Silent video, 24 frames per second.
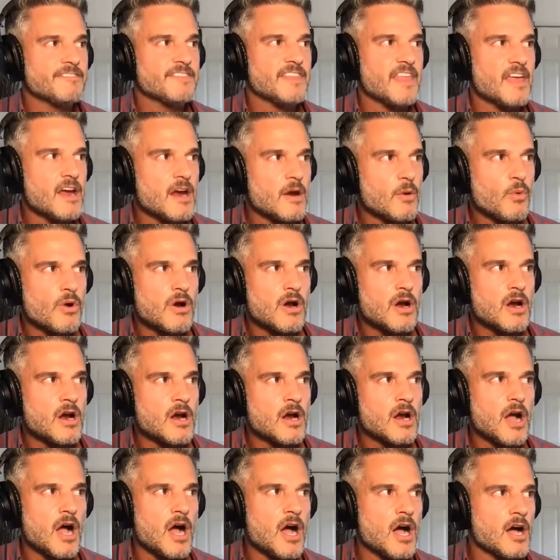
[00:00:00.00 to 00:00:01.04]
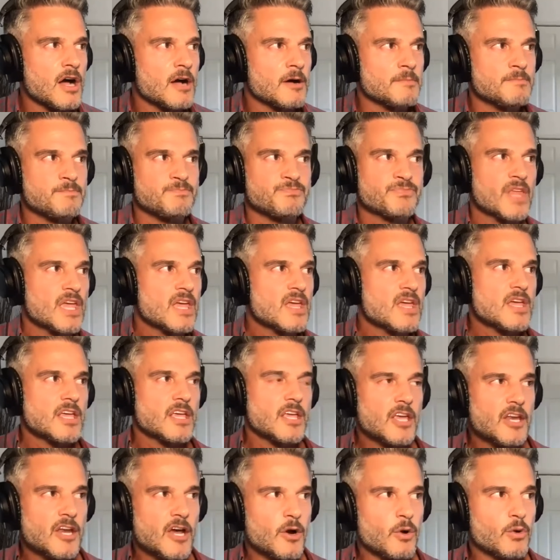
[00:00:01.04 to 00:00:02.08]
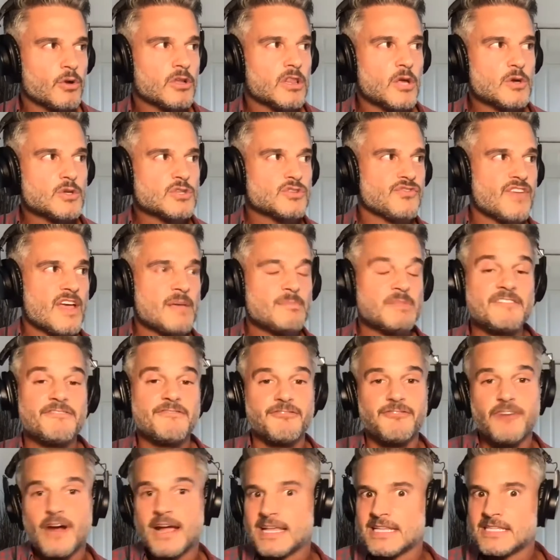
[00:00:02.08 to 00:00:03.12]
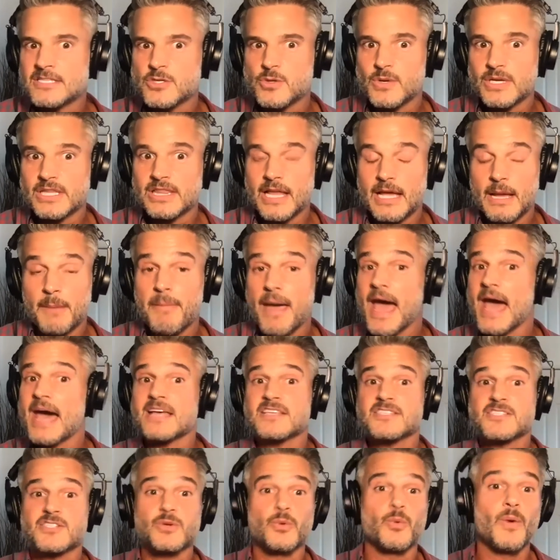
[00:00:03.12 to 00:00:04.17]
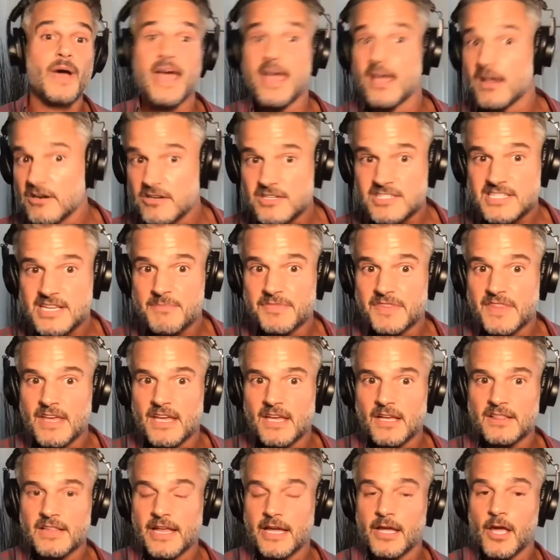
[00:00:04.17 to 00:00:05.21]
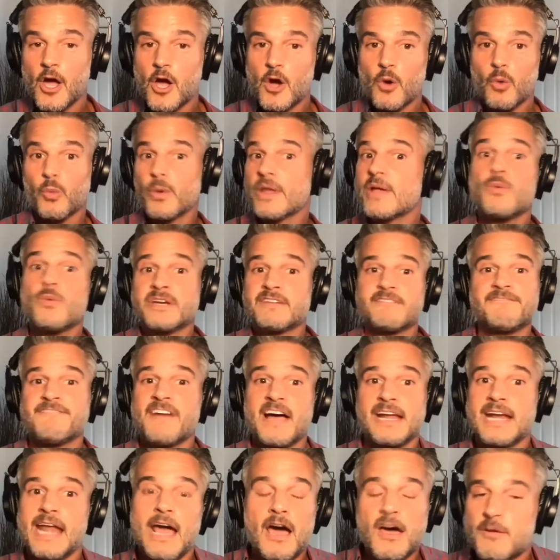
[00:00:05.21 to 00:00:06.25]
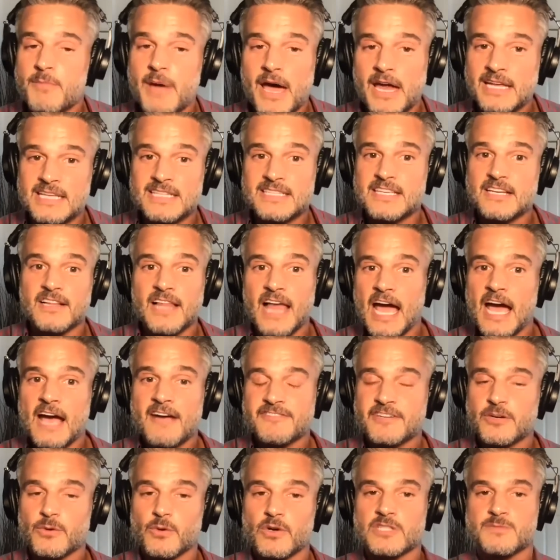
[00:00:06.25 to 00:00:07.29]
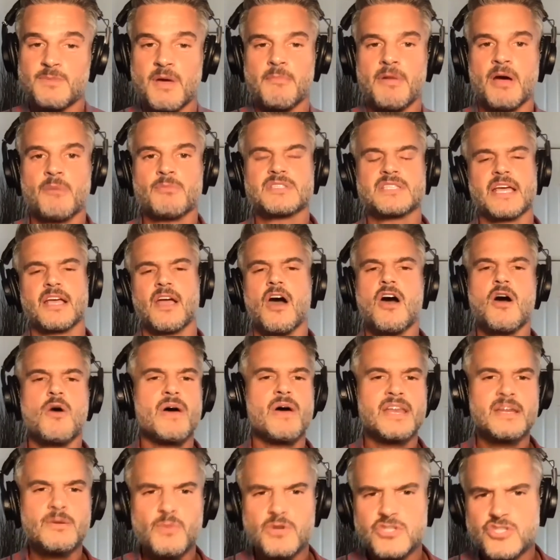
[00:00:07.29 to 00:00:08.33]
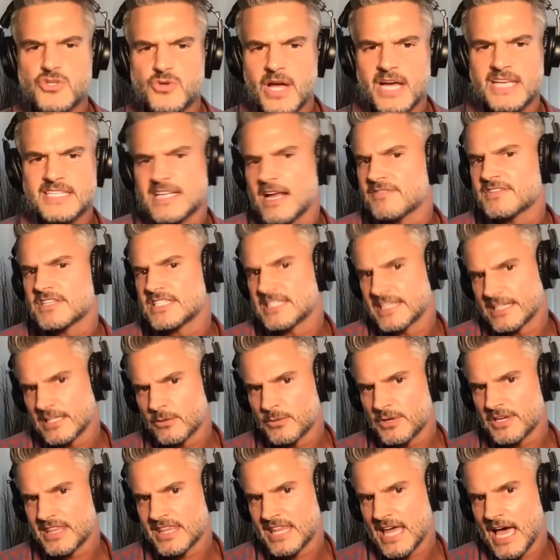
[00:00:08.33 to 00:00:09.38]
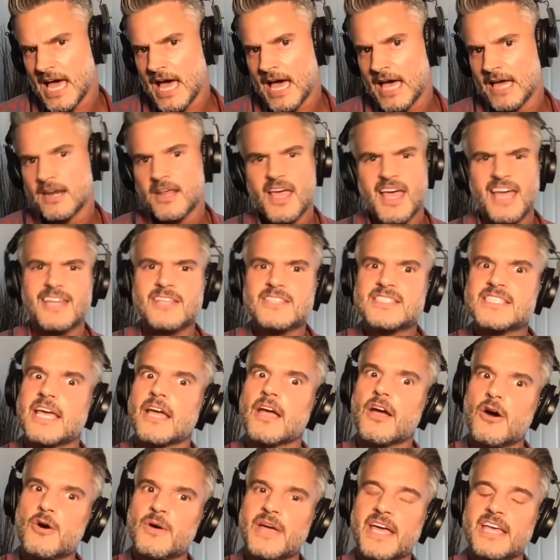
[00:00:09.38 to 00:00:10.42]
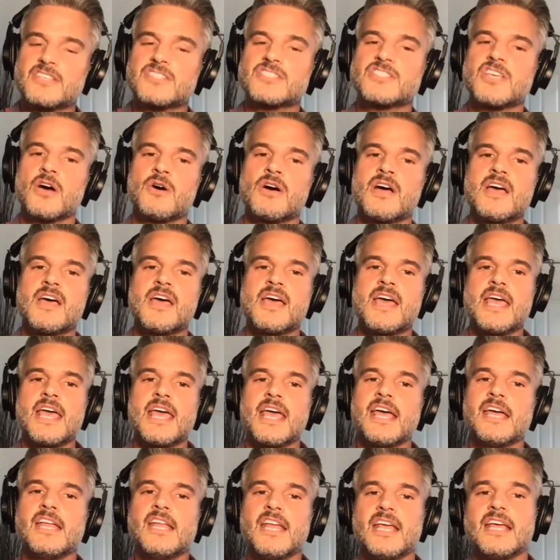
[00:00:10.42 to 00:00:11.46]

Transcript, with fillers: there were um you know, close family friends who had like passed away or something. Like we mm-hmm. wouldn't find out about it until afterwards. My mom was like, "Oh, I didn't want you guys to have to deal with that." And it's like, okay, so oh. in,